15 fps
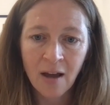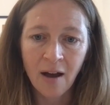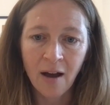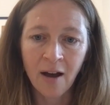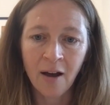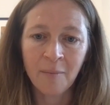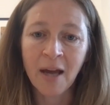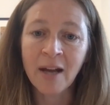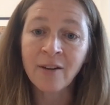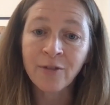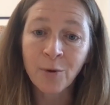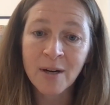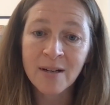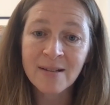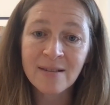Um, and of
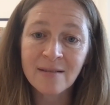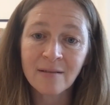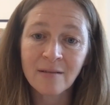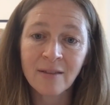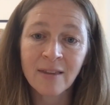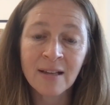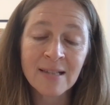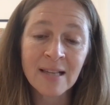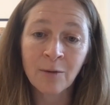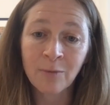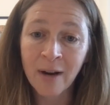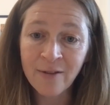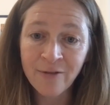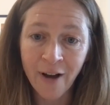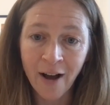course, things like
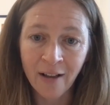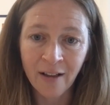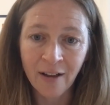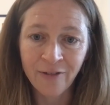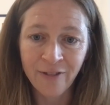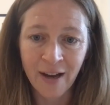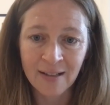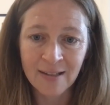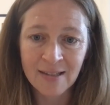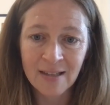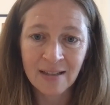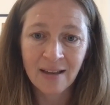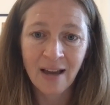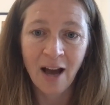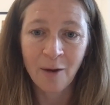rainfall affect
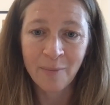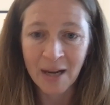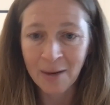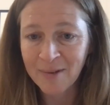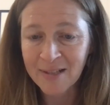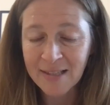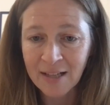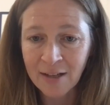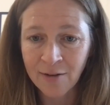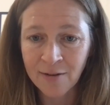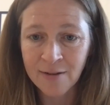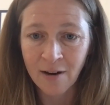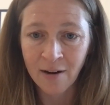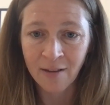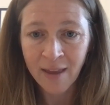how many
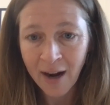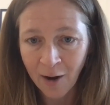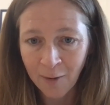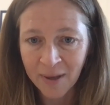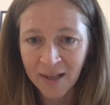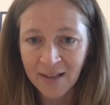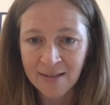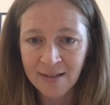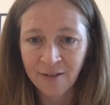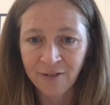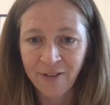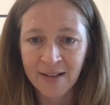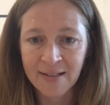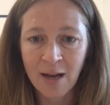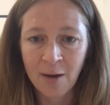mosquitoes are there, because it
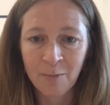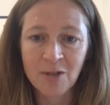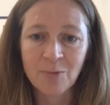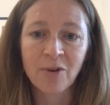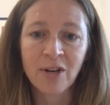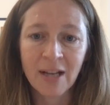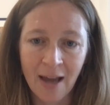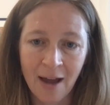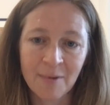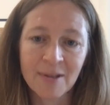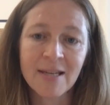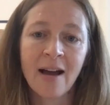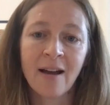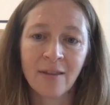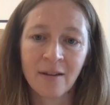affects how much breeding
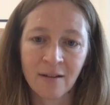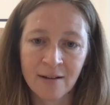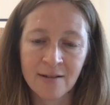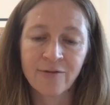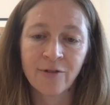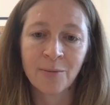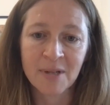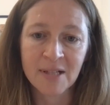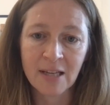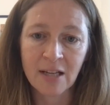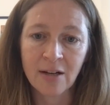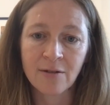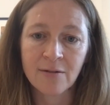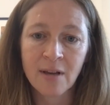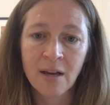habitat there is for
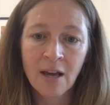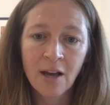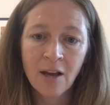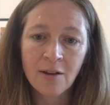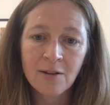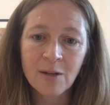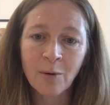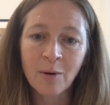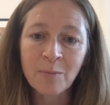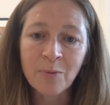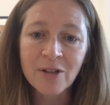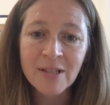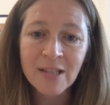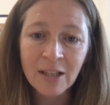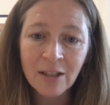mosquitoes. So in
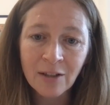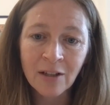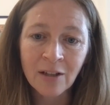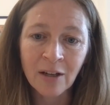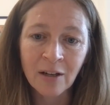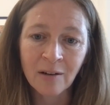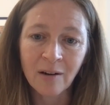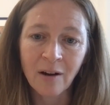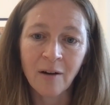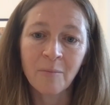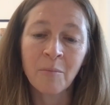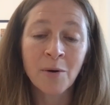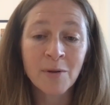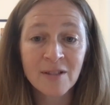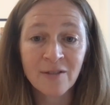particular,
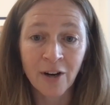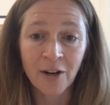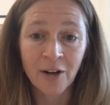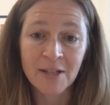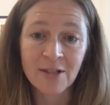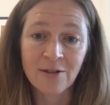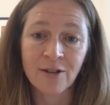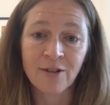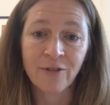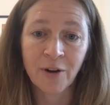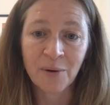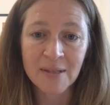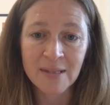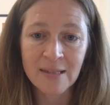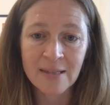most of our research
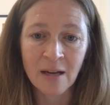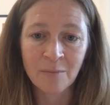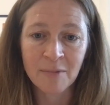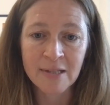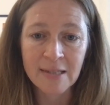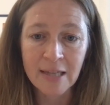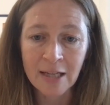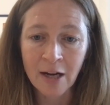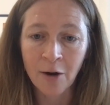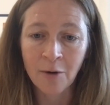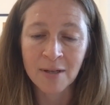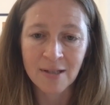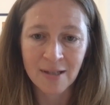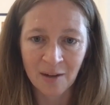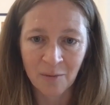focuses on mosquito
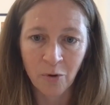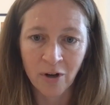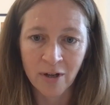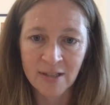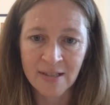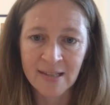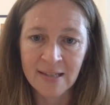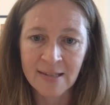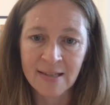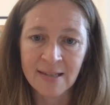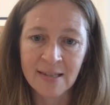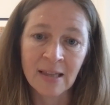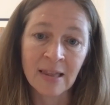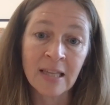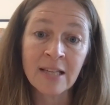and tick-borne diseases,
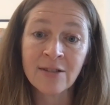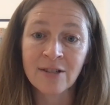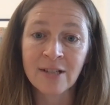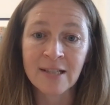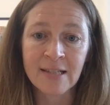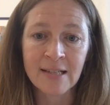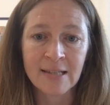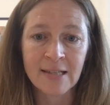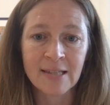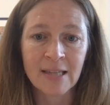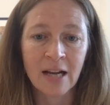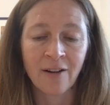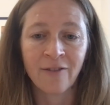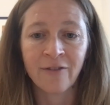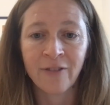and these are diseases that
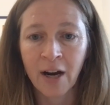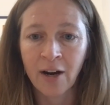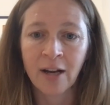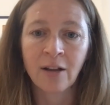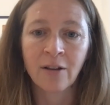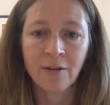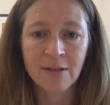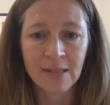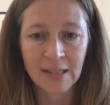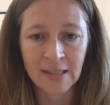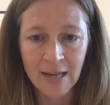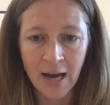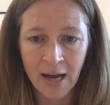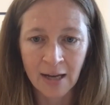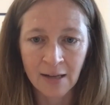are very closely
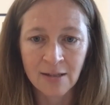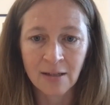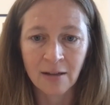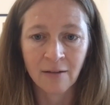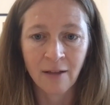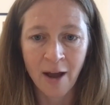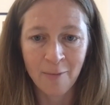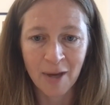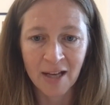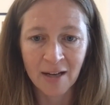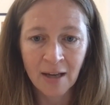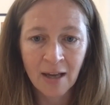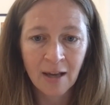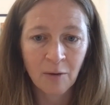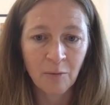tied to climate.
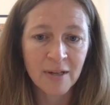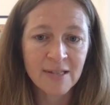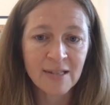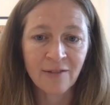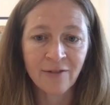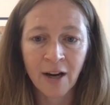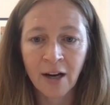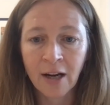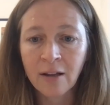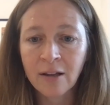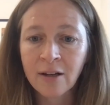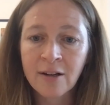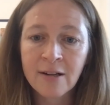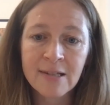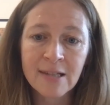We see very
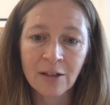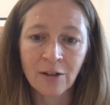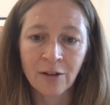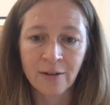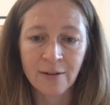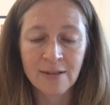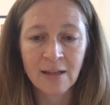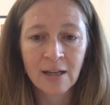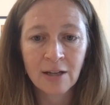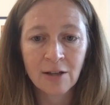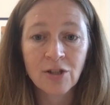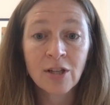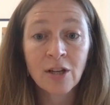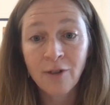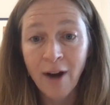clear signals
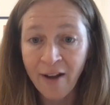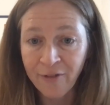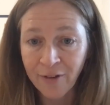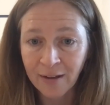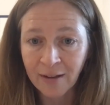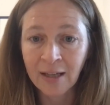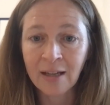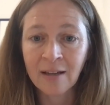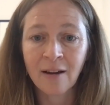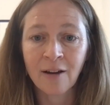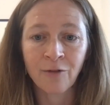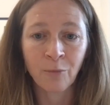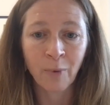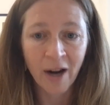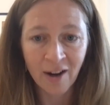geographically of
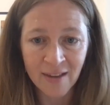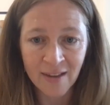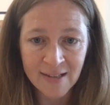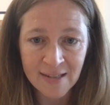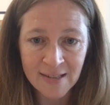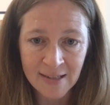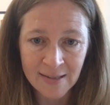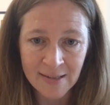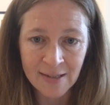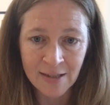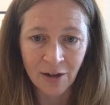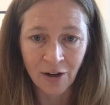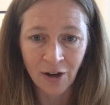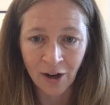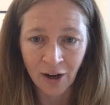where these diseases
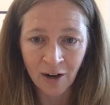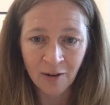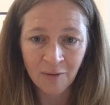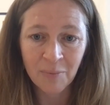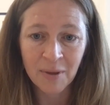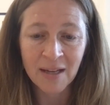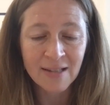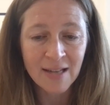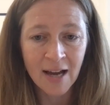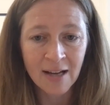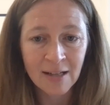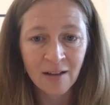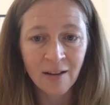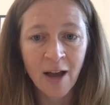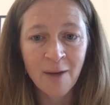occur being tied to
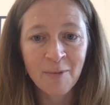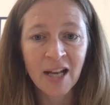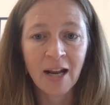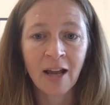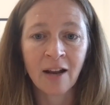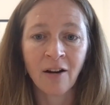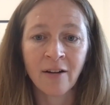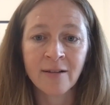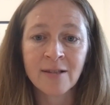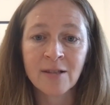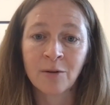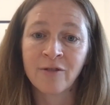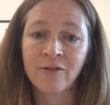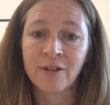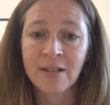climate, and also
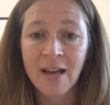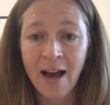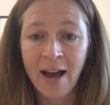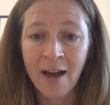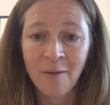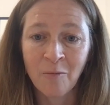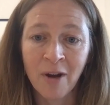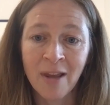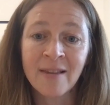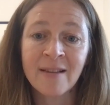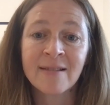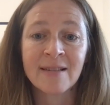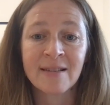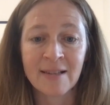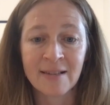over time when
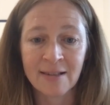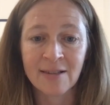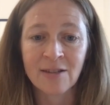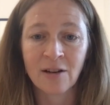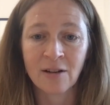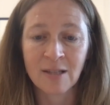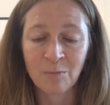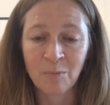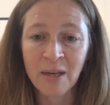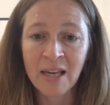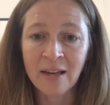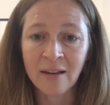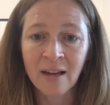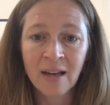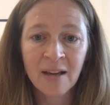these diseases start to
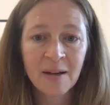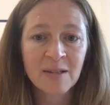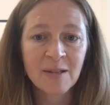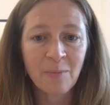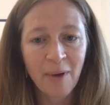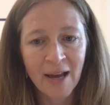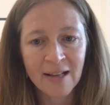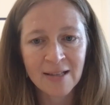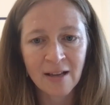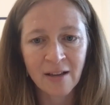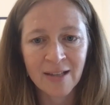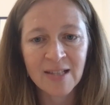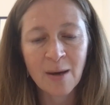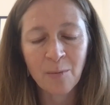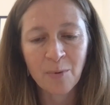peak depends on
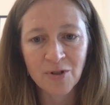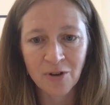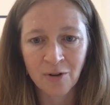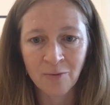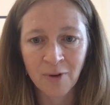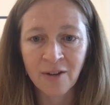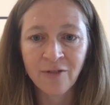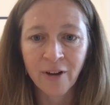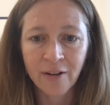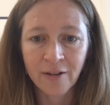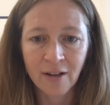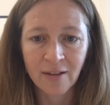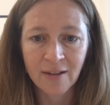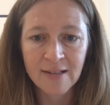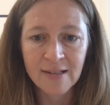the temperature and rainfall
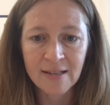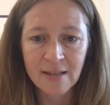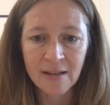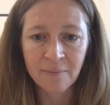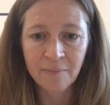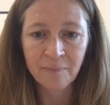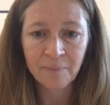during the season.